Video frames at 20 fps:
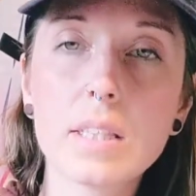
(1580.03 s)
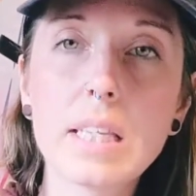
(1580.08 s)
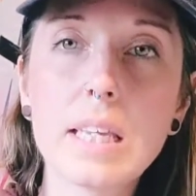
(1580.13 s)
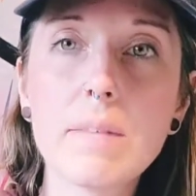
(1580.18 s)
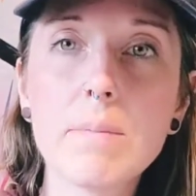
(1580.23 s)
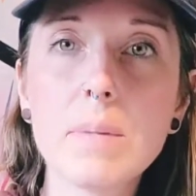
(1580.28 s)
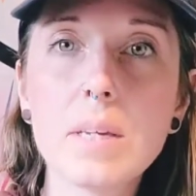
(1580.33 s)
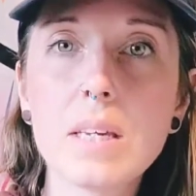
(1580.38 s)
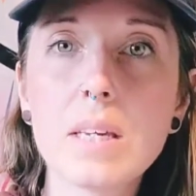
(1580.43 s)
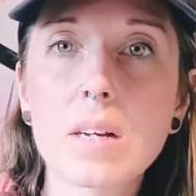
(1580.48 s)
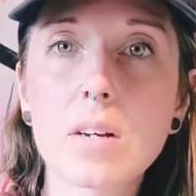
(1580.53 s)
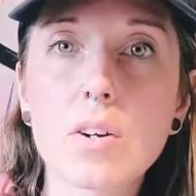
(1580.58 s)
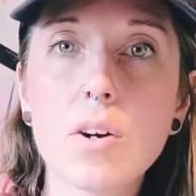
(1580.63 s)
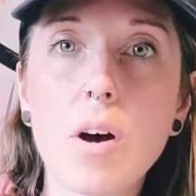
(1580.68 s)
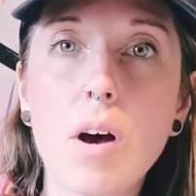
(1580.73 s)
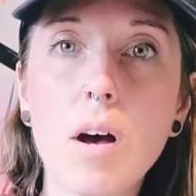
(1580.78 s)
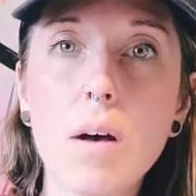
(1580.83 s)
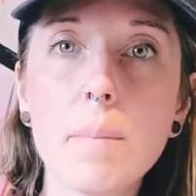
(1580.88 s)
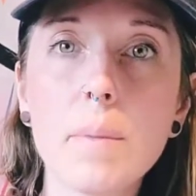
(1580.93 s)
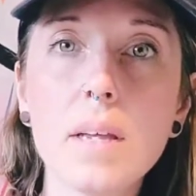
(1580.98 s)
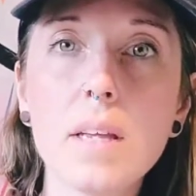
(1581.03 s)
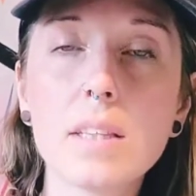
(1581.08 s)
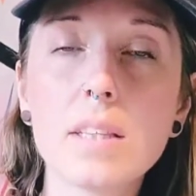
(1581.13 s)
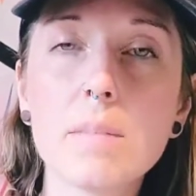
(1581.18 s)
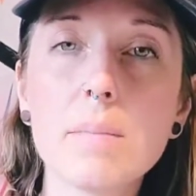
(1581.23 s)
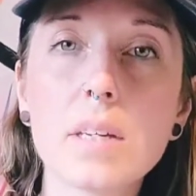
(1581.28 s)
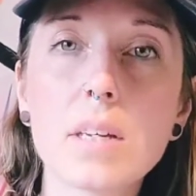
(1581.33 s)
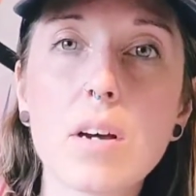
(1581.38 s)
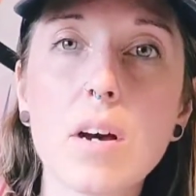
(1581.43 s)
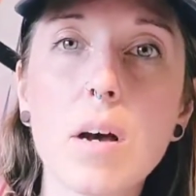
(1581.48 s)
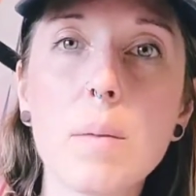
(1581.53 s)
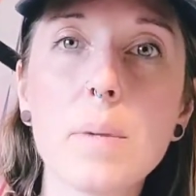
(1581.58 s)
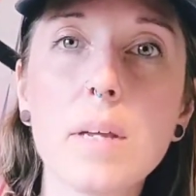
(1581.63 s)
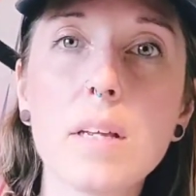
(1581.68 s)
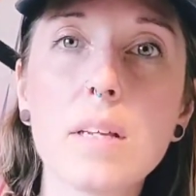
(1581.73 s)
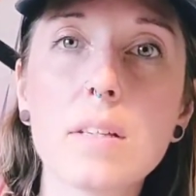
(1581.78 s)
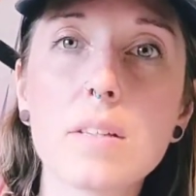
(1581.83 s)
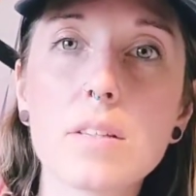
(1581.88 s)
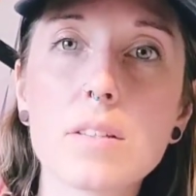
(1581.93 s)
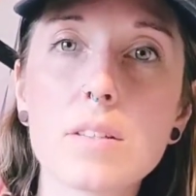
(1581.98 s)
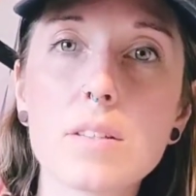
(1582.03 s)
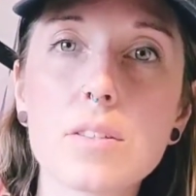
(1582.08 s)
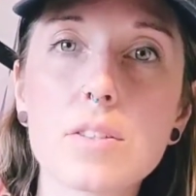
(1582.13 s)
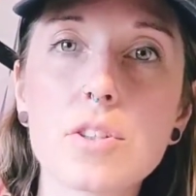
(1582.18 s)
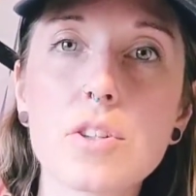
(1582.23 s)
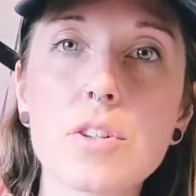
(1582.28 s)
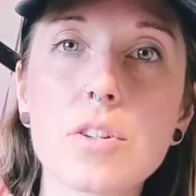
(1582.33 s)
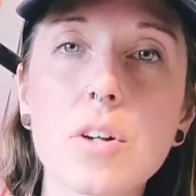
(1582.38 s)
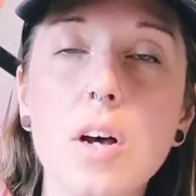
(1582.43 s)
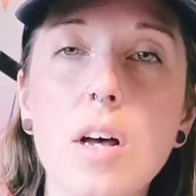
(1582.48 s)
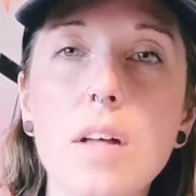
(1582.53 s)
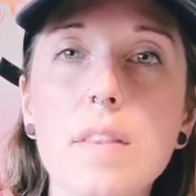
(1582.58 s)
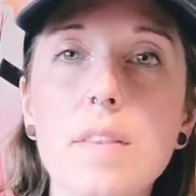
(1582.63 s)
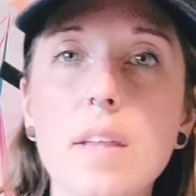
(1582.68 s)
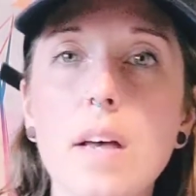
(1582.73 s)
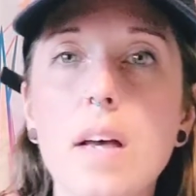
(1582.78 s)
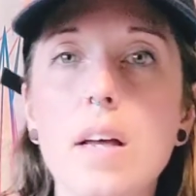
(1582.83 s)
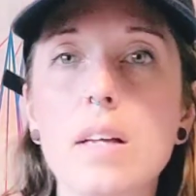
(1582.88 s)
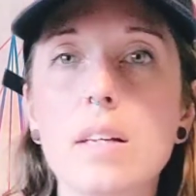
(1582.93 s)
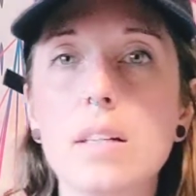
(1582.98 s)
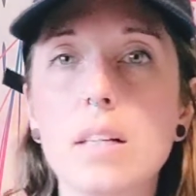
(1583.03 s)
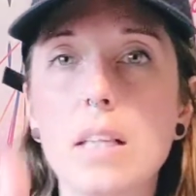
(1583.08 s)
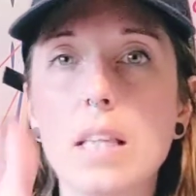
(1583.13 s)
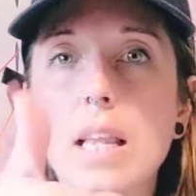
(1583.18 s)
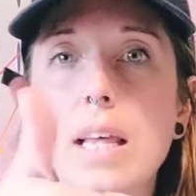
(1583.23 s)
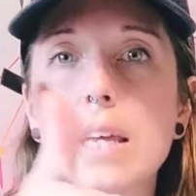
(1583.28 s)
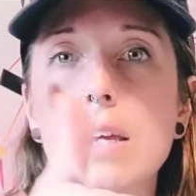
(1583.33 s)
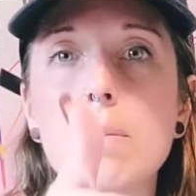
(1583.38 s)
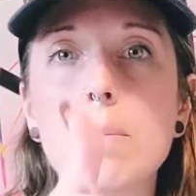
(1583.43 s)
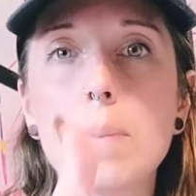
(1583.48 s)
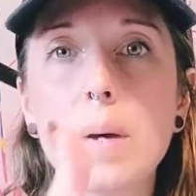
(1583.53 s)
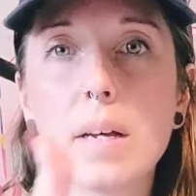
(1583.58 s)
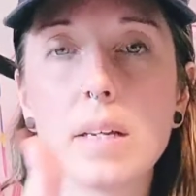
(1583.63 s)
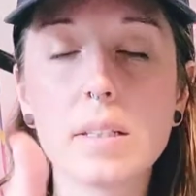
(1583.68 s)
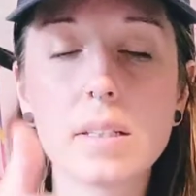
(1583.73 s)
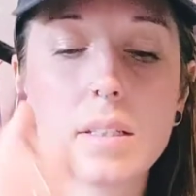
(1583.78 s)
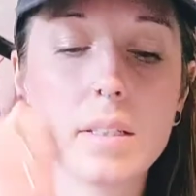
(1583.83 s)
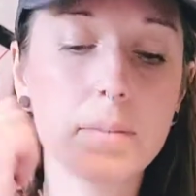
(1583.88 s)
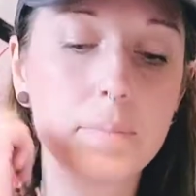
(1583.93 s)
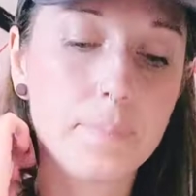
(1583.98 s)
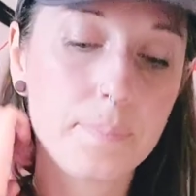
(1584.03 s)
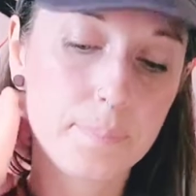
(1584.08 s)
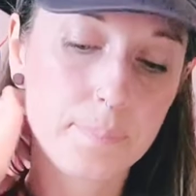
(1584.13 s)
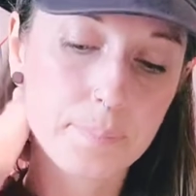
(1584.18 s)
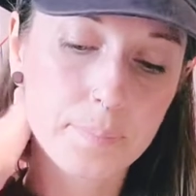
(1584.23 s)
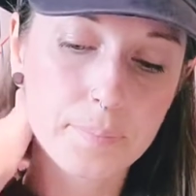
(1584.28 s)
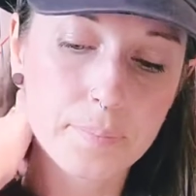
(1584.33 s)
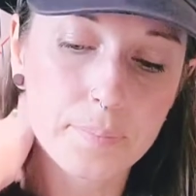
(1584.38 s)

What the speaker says: Give me a comment. Leave me a comment. Turn on that like button.